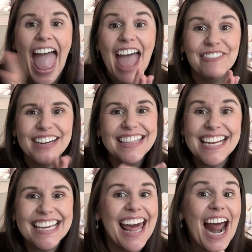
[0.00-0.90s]

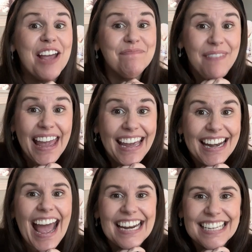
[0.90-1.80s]
everything that I made
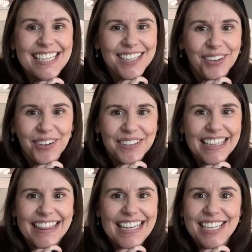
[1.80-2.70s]
and
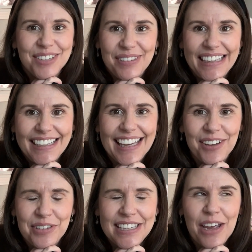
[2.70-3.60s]
sold this week. It
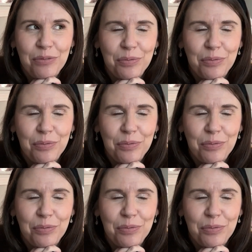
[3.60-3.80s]
was a